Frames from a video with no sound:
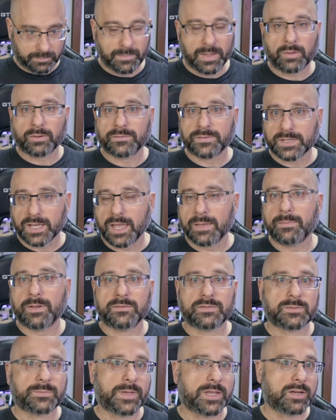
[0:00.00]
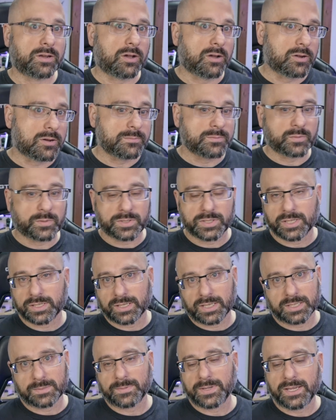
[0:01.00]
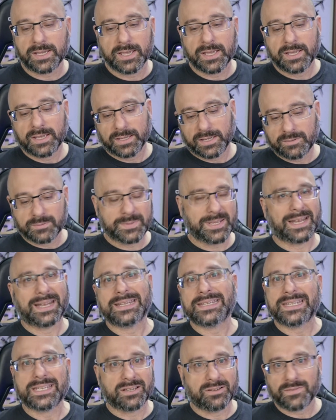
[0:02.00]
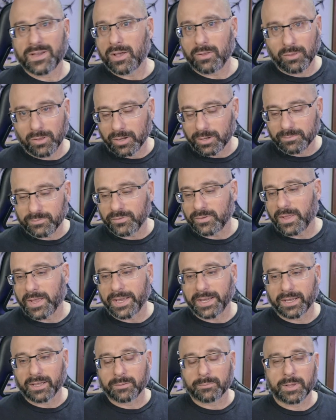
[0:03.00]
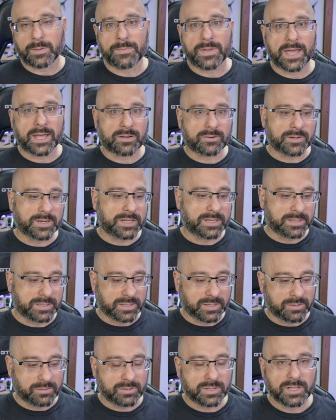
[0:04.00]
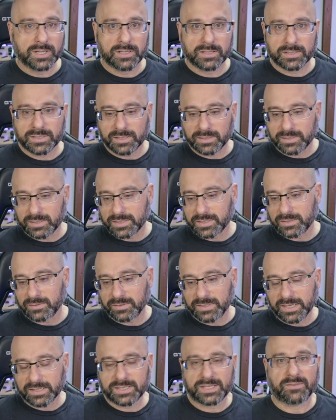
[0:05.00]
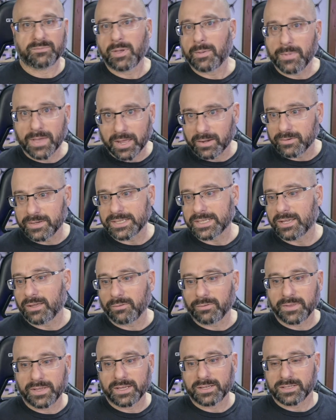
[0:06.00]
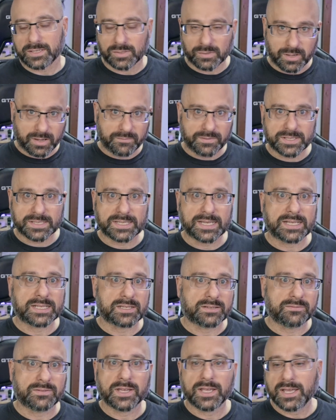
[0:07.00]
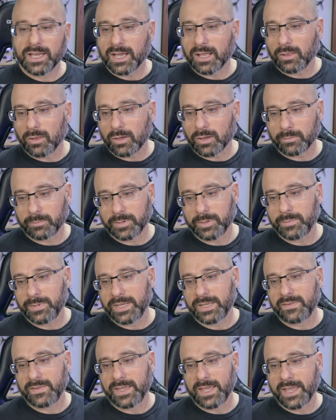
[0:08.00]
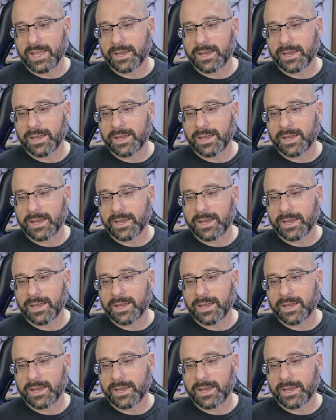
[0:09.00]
the amount of time I've spent armed, which just lets me, gives me an idea of how long I'm flying on my battery, you know, to see if my battery's healthy and just so I have a sense of how long I'm going to be in the